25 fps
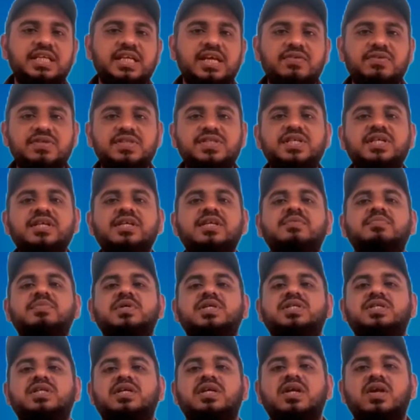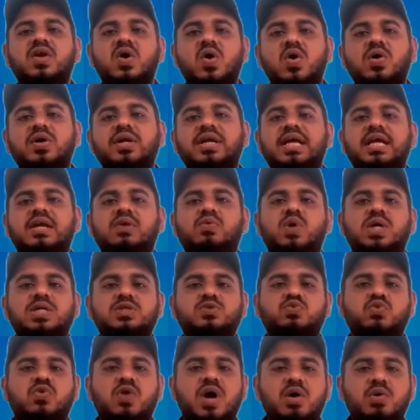11-centimeter long nail was
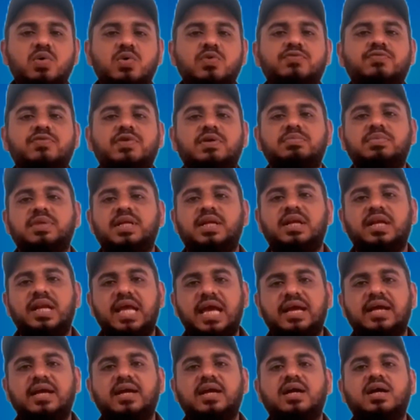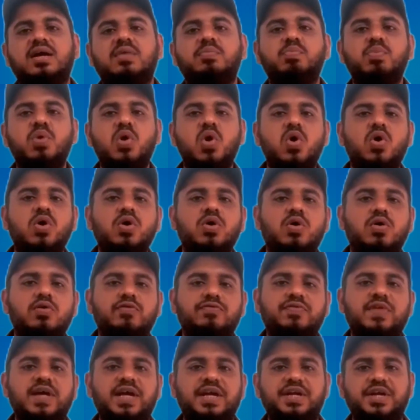found from the leg bone of
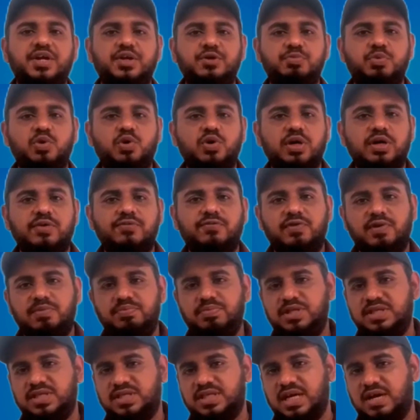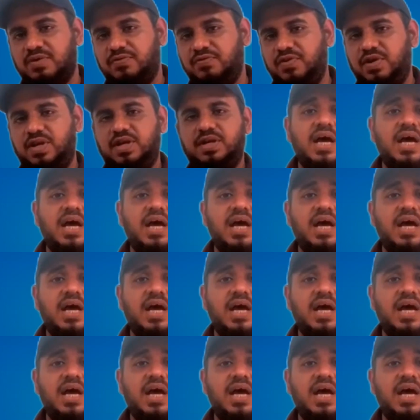the dead body from this coffin.